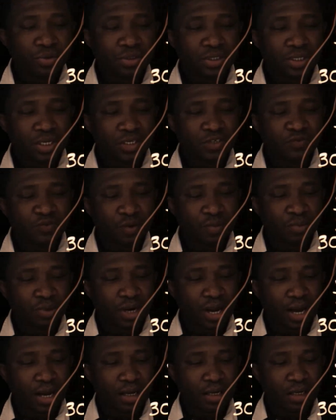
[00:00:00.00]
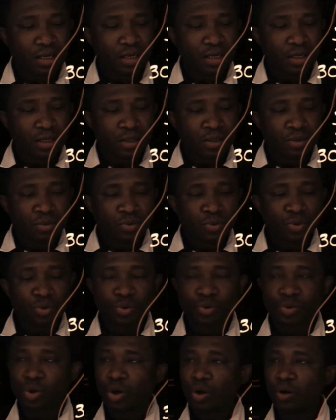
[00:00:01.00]
this formula to
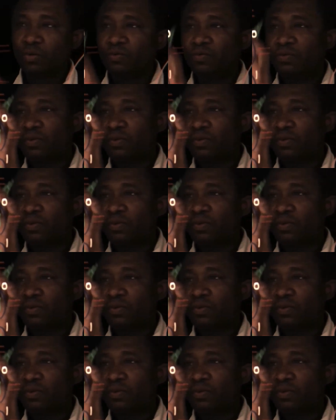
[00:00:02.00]
solve